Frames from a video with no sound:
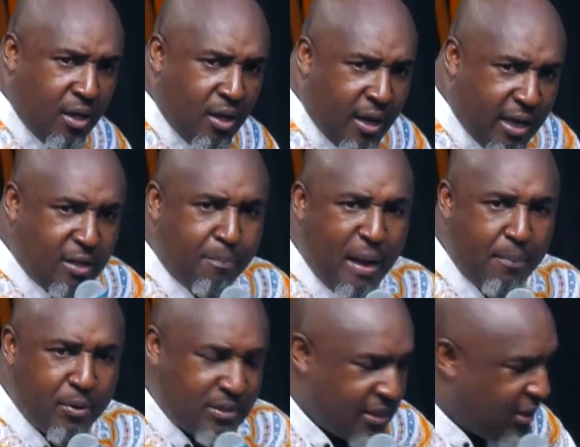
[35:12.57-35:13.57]
And the
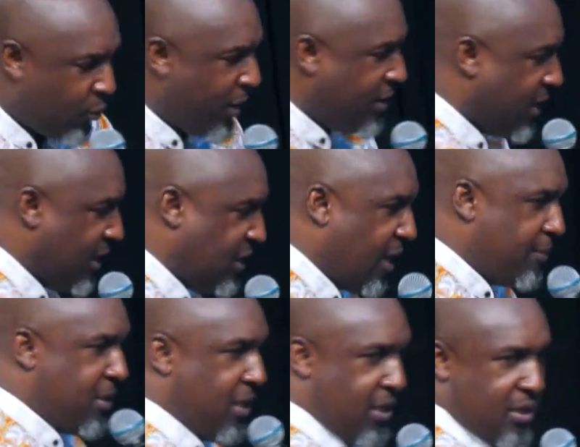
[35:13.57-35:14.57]
Bible says he went and he
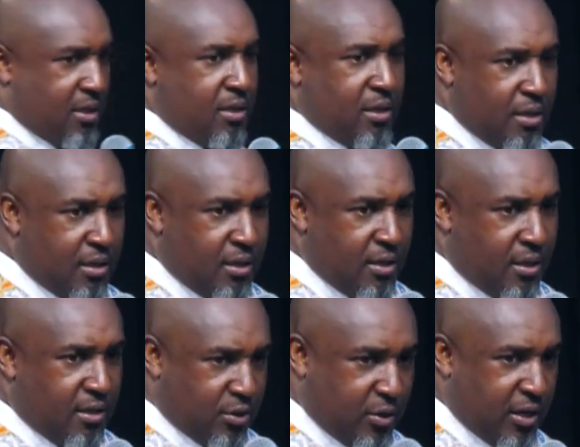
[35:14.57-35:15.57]
jumped in.
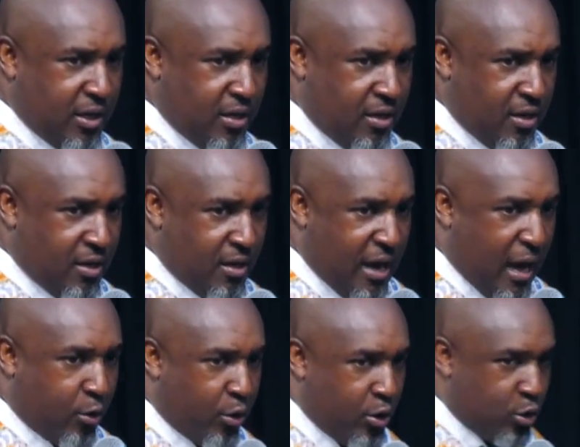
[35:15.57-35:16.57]
This way.
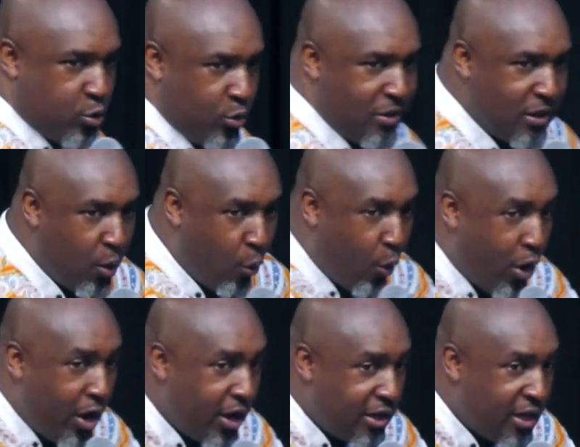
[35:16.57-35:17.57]
According to the
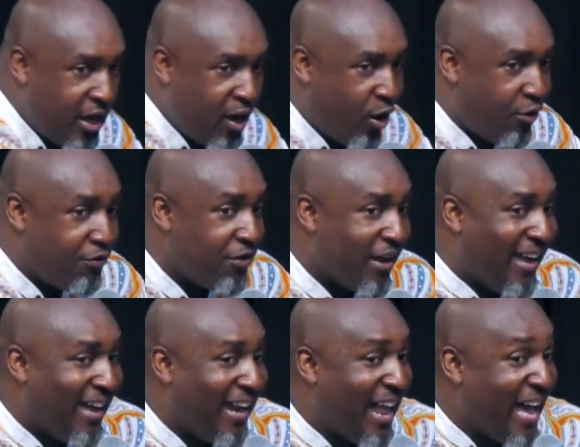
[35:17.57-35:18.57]
word of
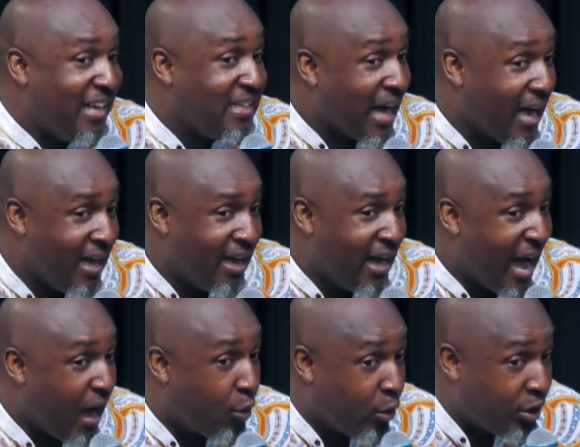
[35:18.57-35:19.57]
Elijah.
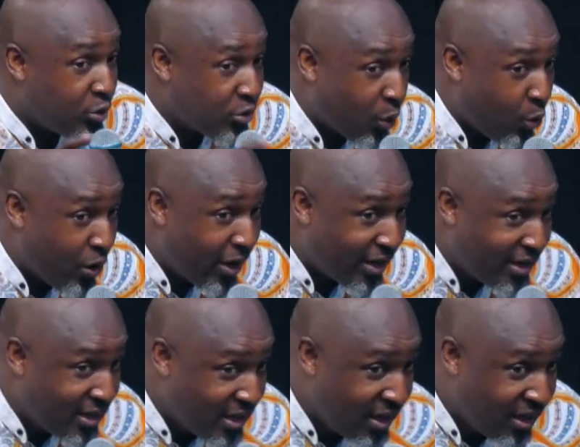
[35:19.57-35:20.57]
According to the word.
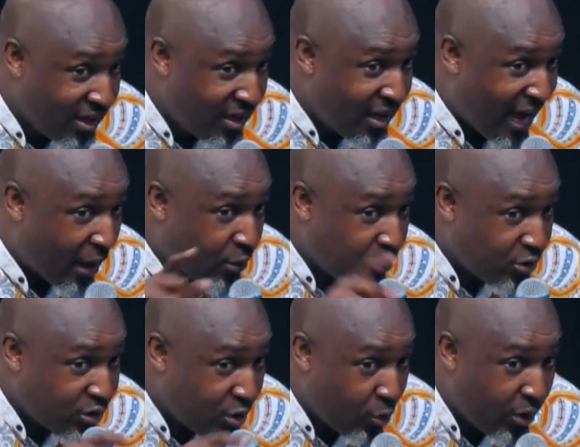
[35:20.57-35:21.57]
According
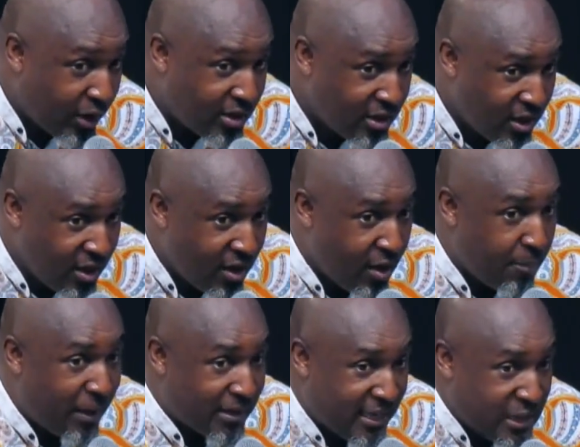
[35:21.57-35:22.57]
to the word.
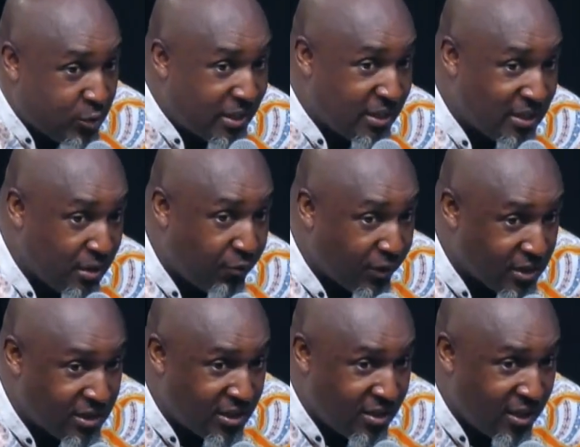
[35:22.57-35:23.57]
But guess what he did
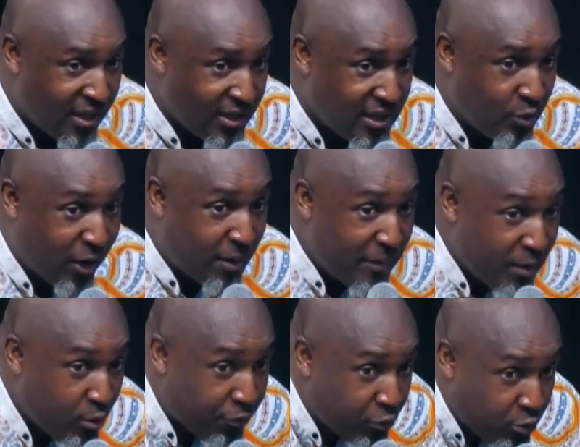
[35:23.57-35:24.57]
first? He did what many
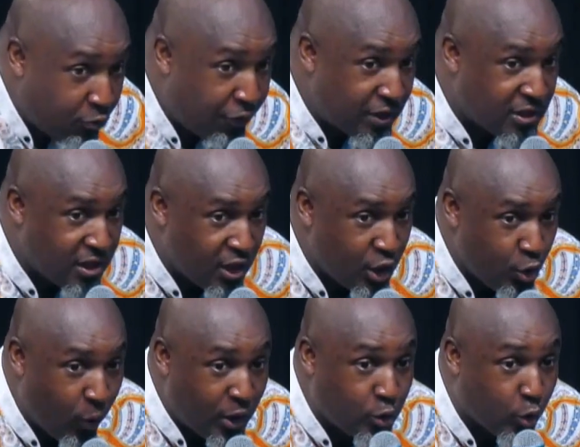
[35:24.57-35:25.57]
of you do first. You
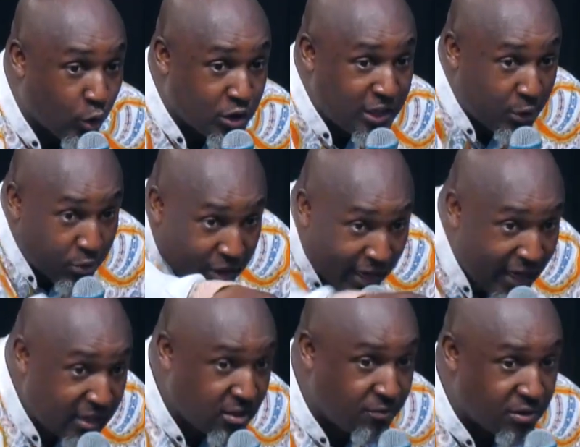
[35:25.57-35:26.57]
want to cross-check with the
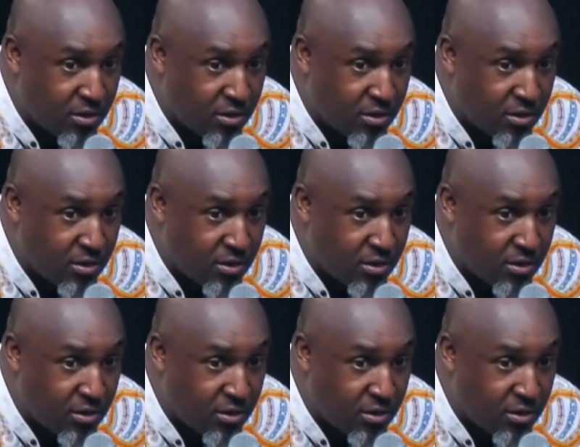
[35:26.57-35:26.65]
relatives.